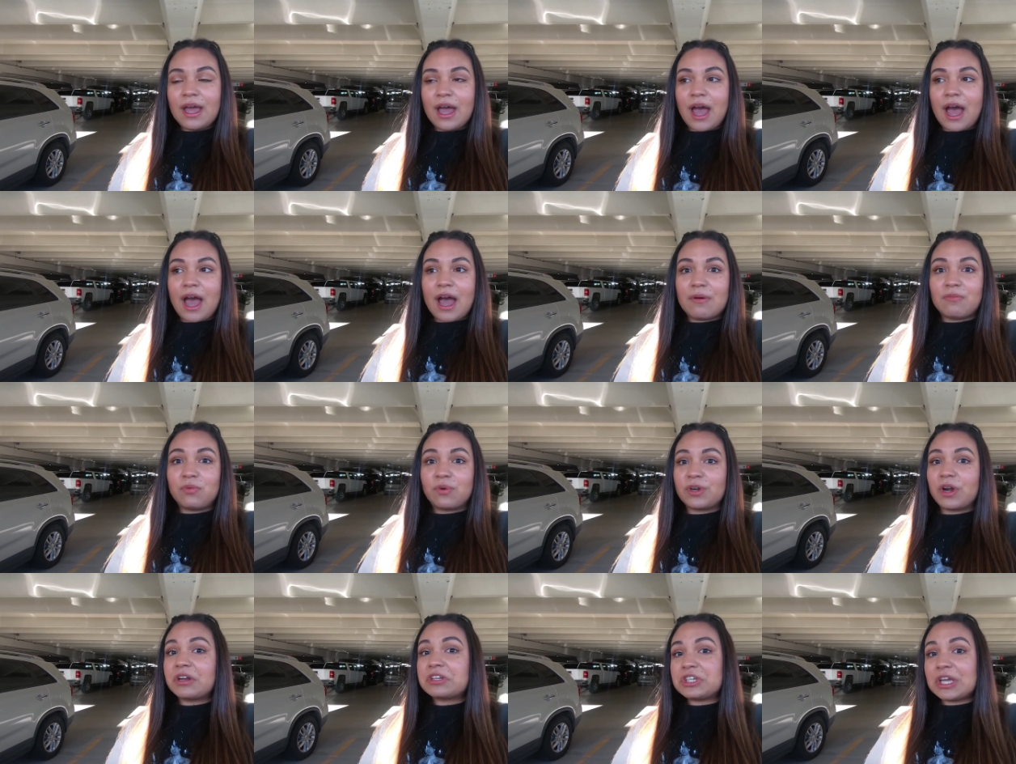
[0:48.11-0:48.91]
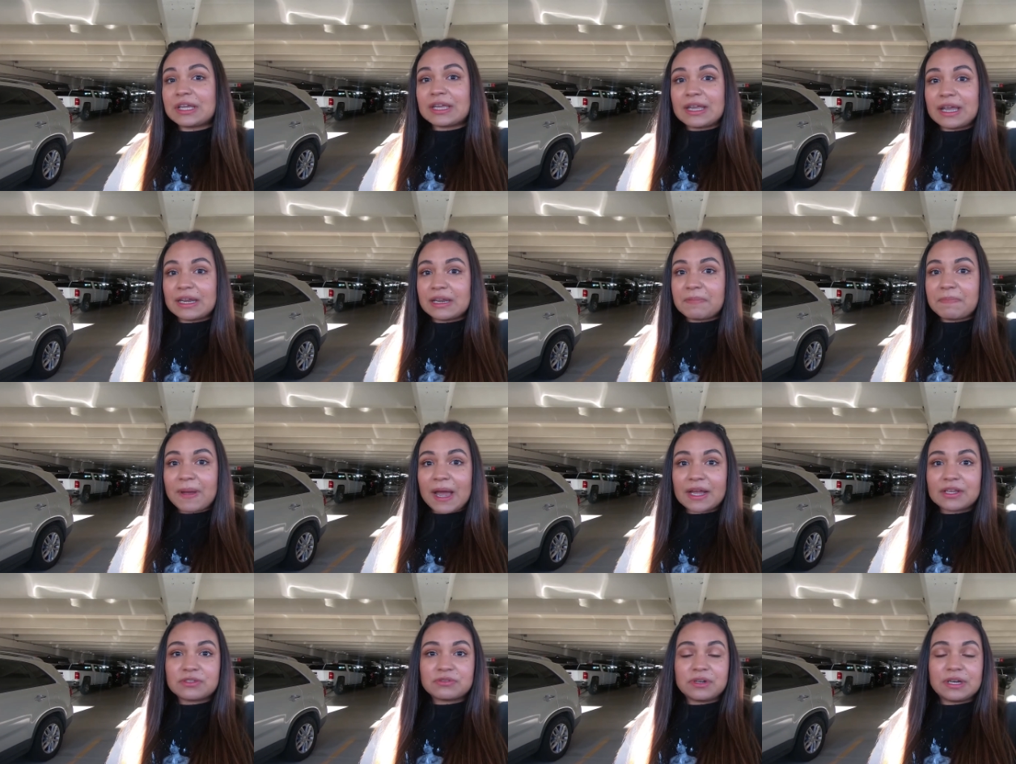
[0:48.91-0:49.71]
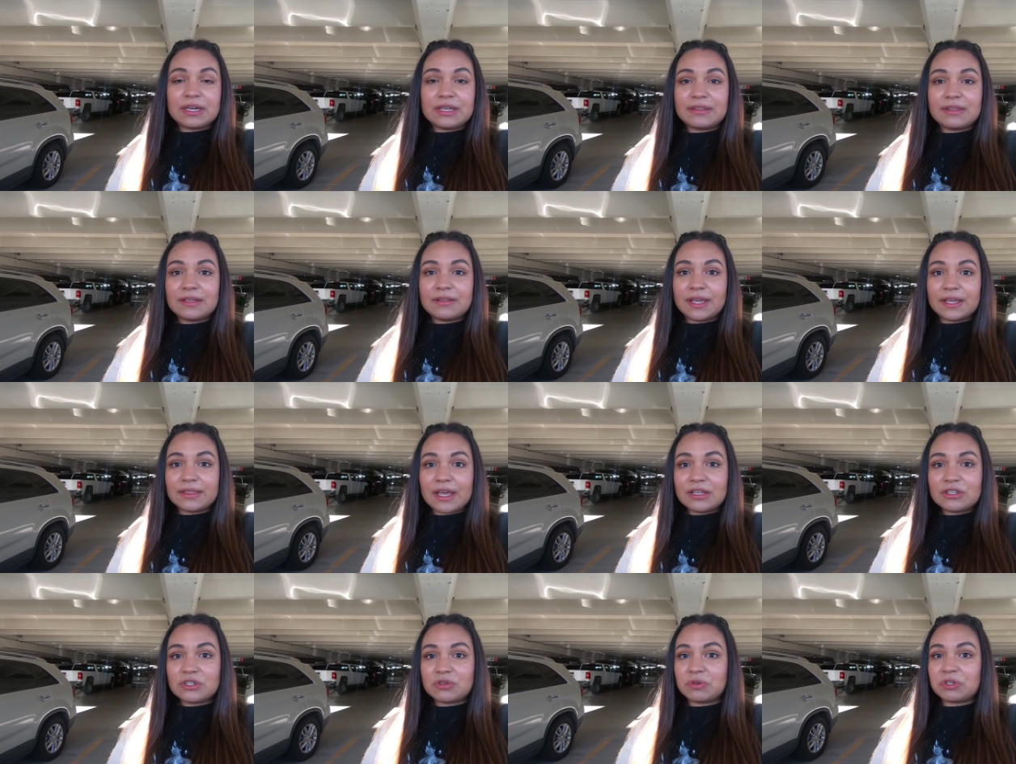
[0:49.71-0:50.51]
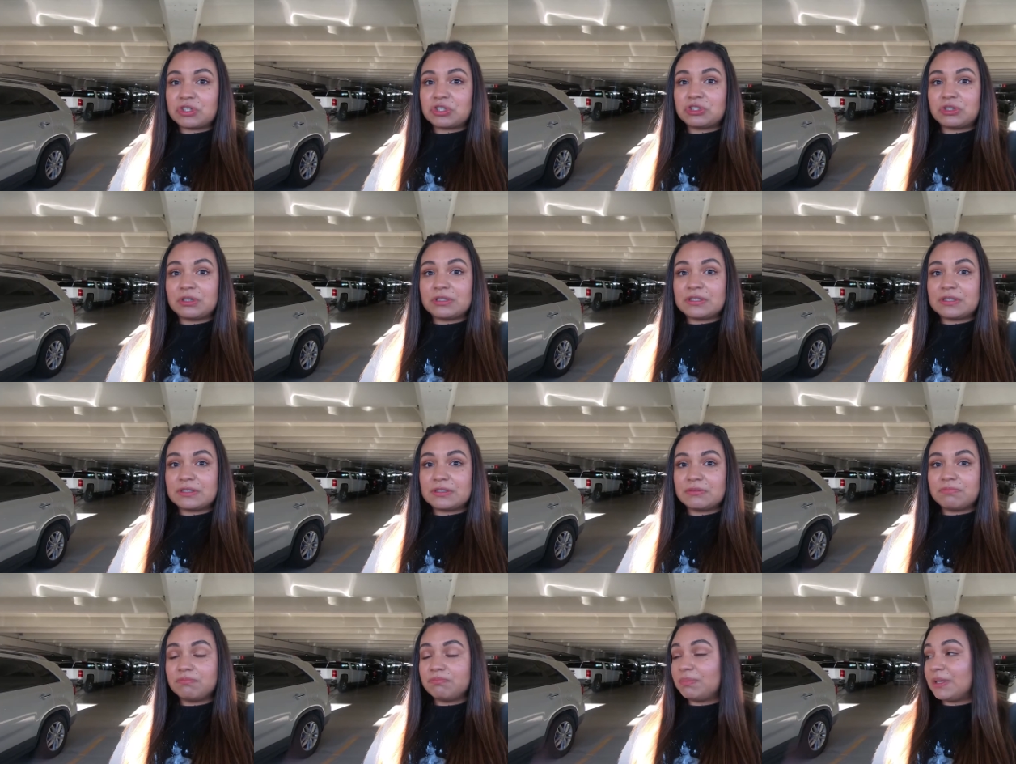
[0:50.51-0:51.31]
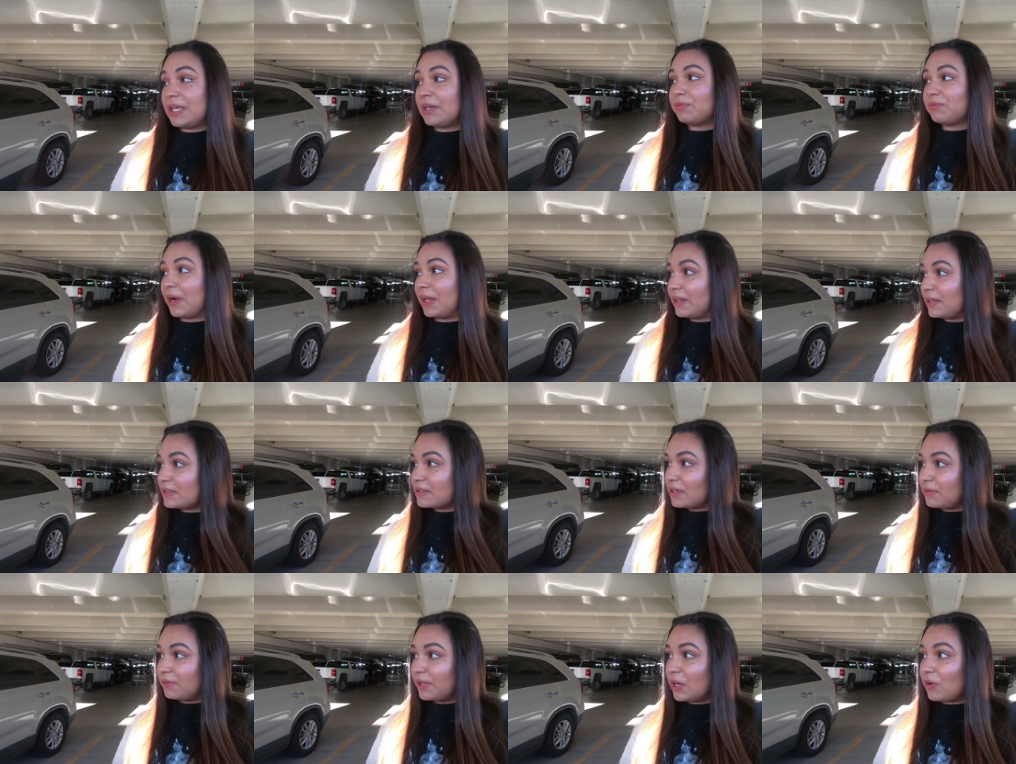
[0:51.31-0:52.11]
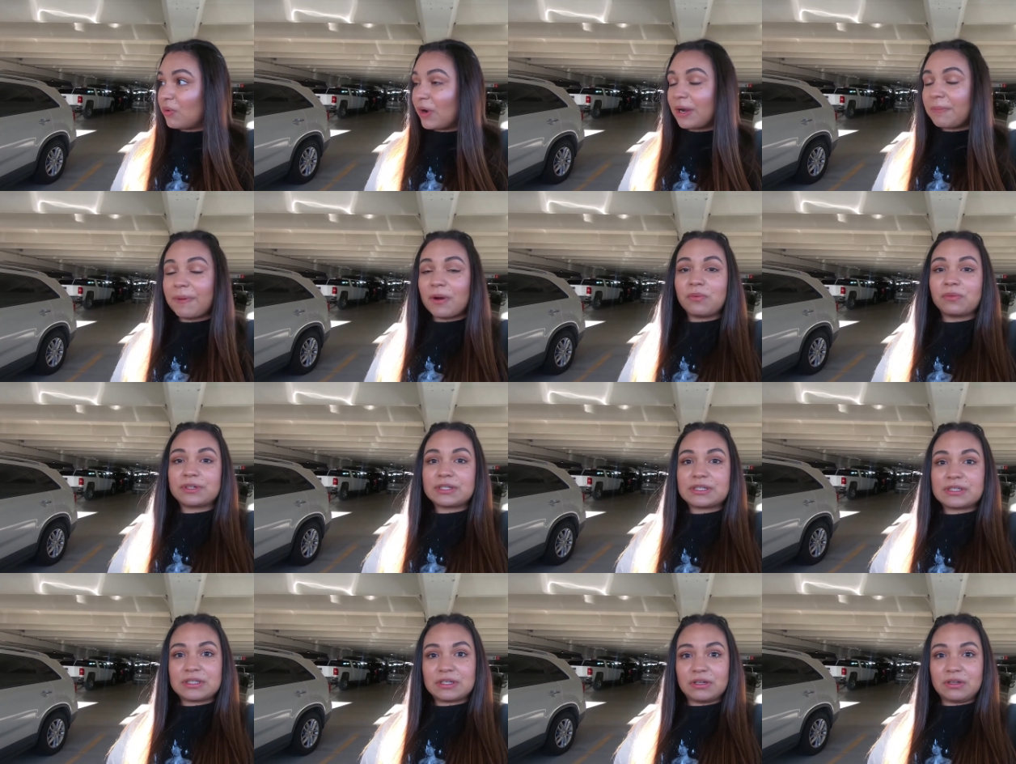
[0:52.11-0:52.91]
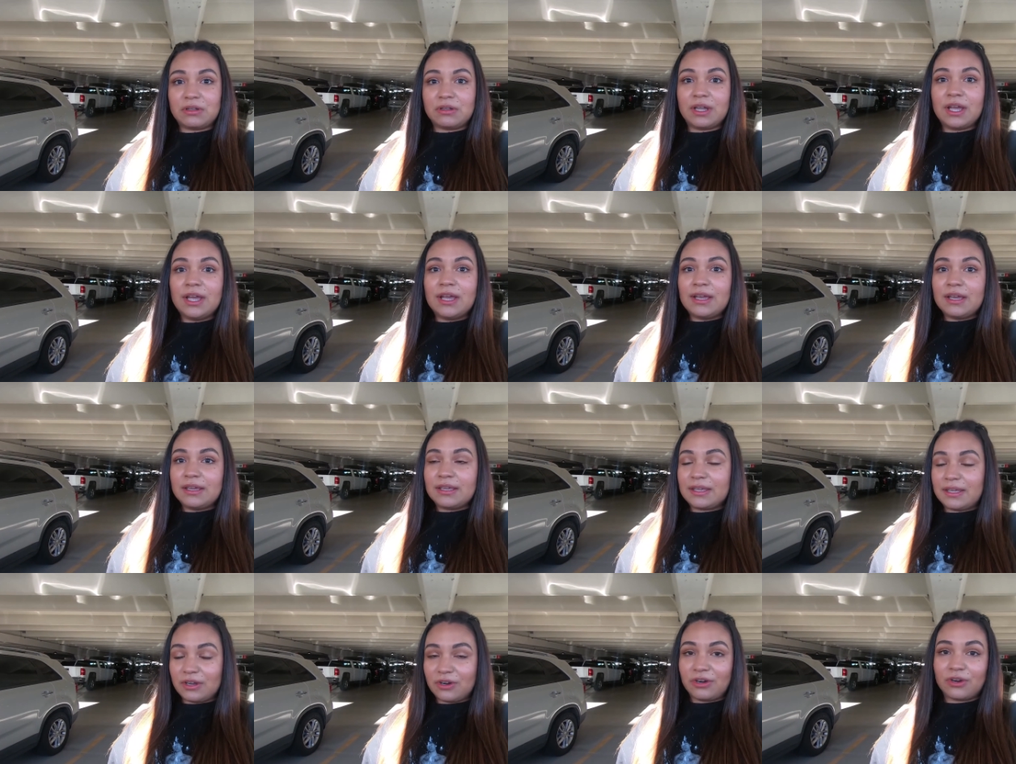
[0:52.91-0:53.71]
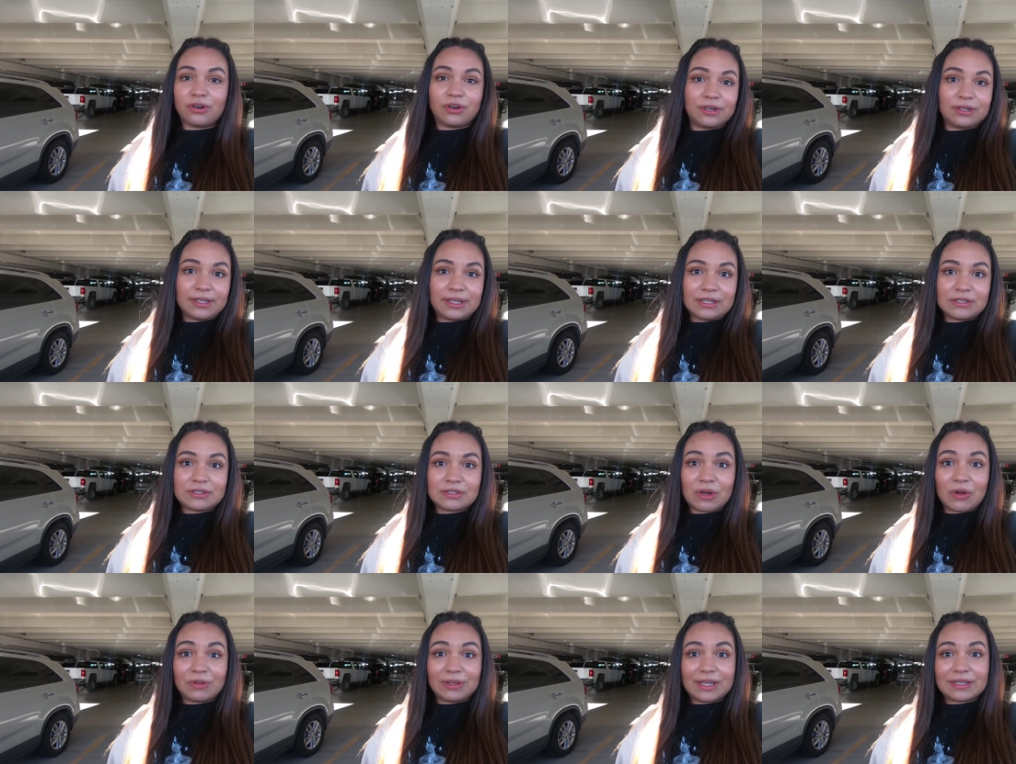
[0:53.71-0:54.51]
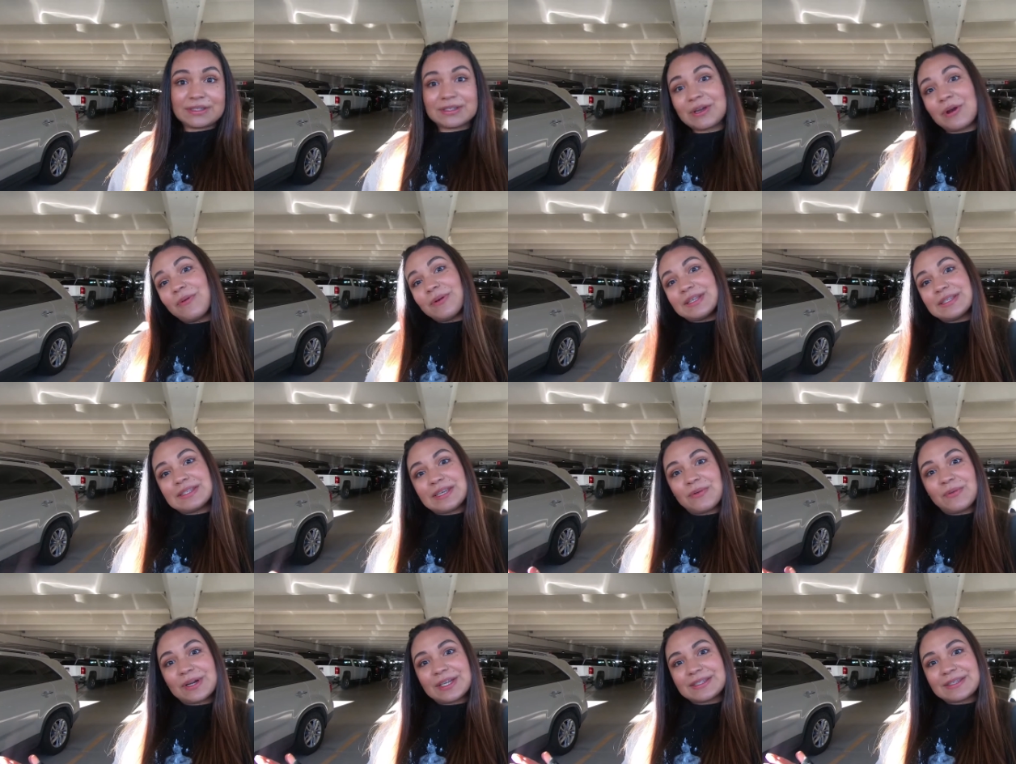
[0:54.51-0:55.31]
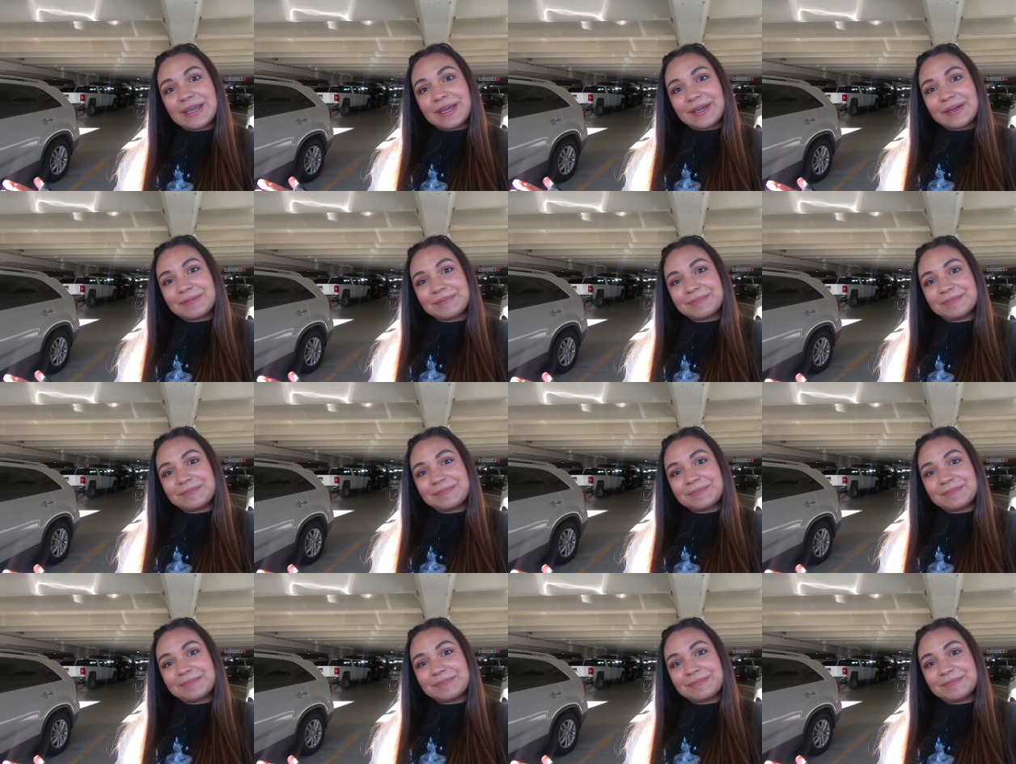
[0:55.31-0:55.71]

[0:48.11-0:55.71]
Um, we're not checking any bags or anything like that, so it should be relatively quick, but we're still here early. So let's go and see what it's like.